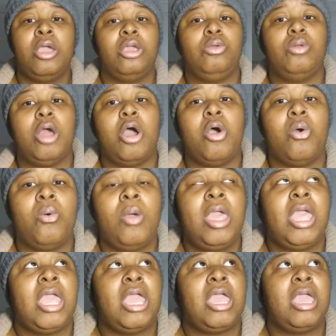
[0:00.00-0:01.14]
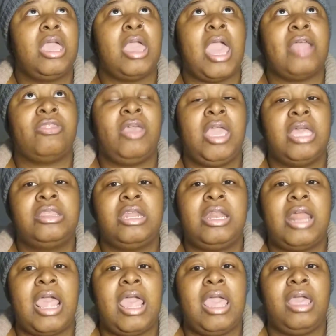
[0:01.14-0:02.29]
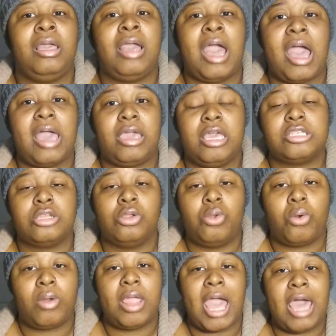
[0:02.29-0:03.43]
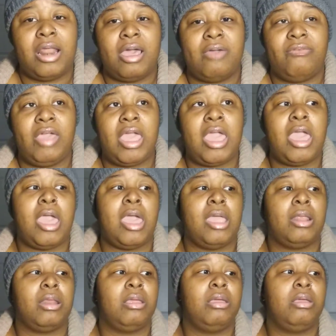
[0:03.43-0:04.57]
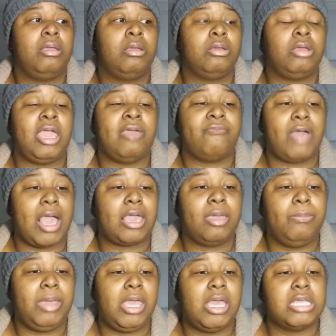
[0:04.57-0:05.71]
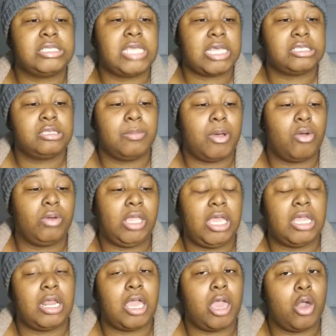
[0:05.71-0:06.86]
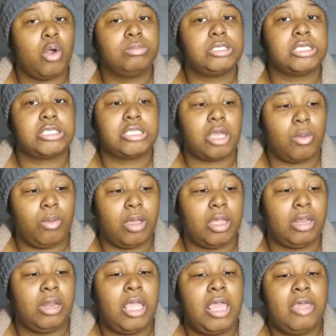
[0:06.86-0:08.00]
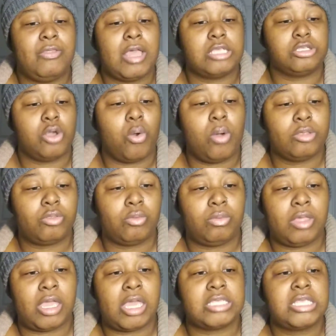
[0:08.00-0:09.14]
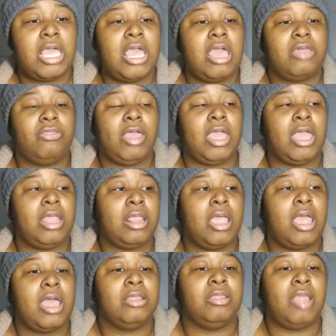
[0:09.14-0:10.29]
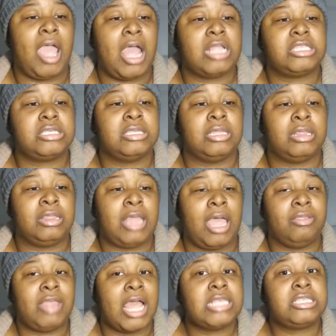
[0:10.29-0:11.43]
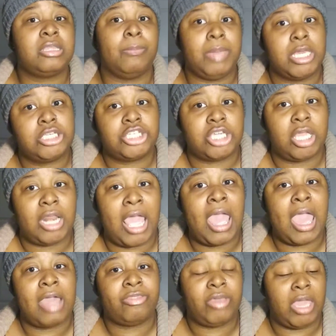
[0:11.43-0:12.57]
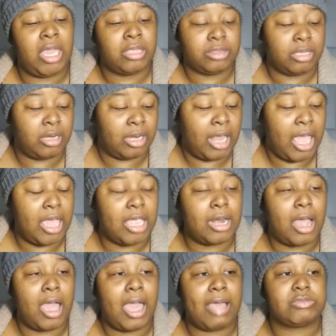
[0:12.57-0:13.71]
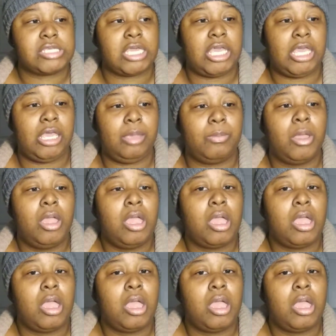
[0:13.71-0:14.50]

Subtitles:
you know, at the end of the day, God gets the glory out of it. And if I can be a testimony and a help to someone that's going through this, then that's the mission at the end of the day. And I have to keep